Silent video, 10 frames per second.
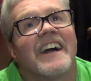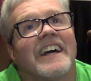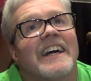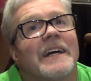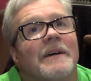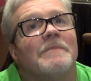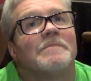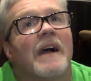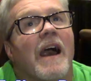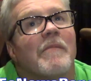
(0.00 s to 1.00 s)

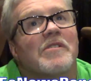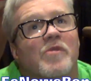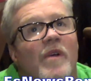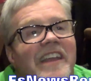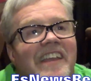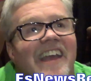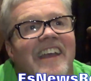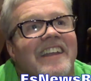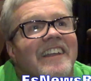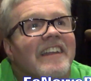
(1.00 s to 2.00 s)
um, how much weight
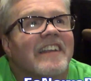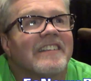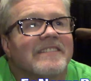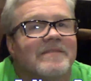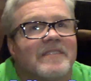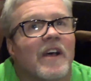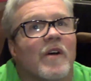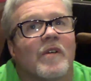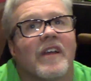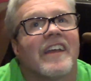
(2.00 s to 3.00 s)
can be
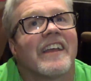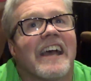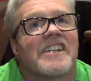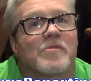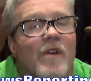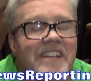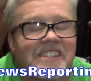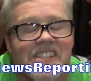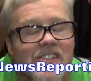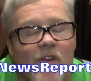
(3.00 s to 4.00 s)
catch
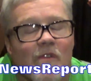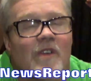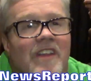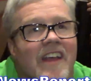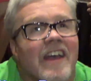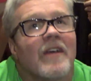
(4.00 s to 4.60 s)
weights and so forth.